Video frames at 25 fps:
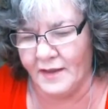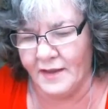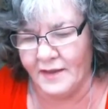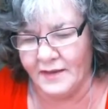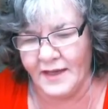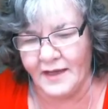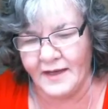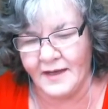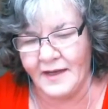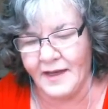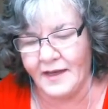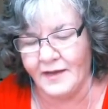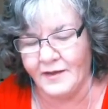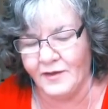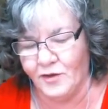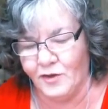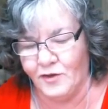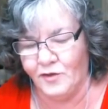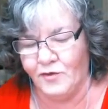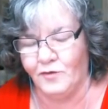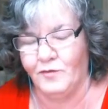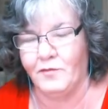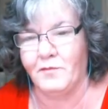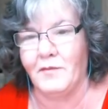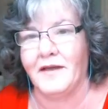then I
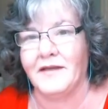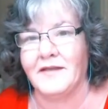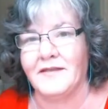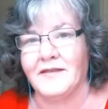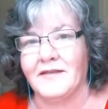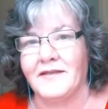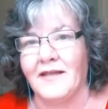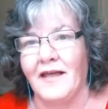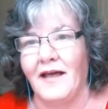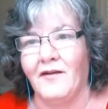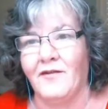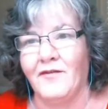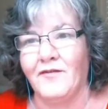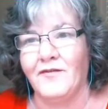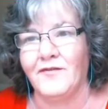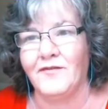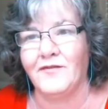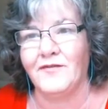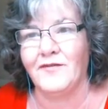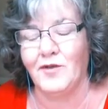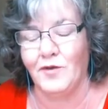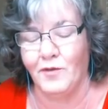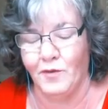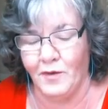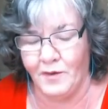glue myself
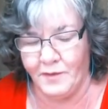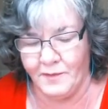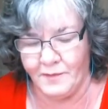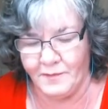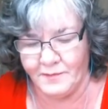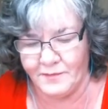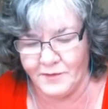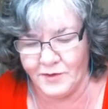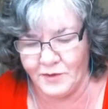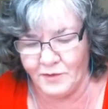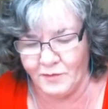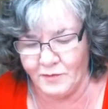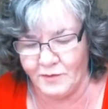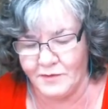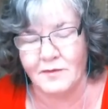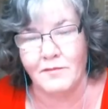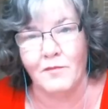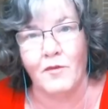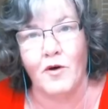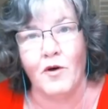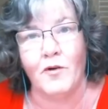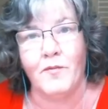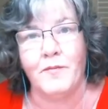to a small